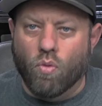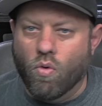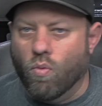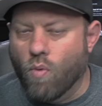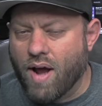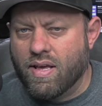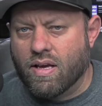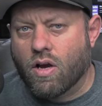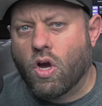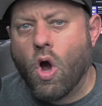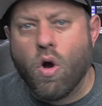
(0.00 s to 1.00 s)
writing a
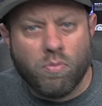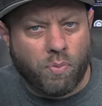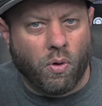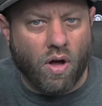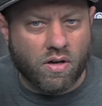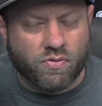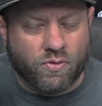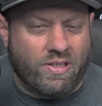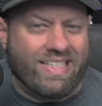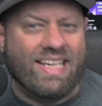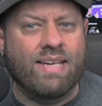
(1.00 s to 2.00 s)
code plug for
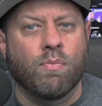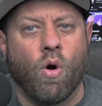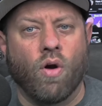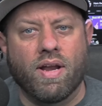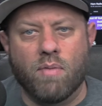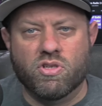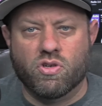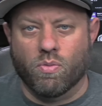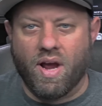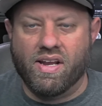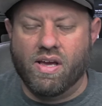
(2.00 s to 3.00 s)
DMR and amateur
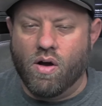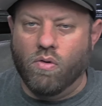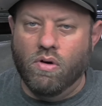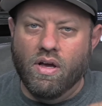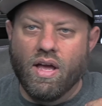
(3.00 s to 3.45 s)
radio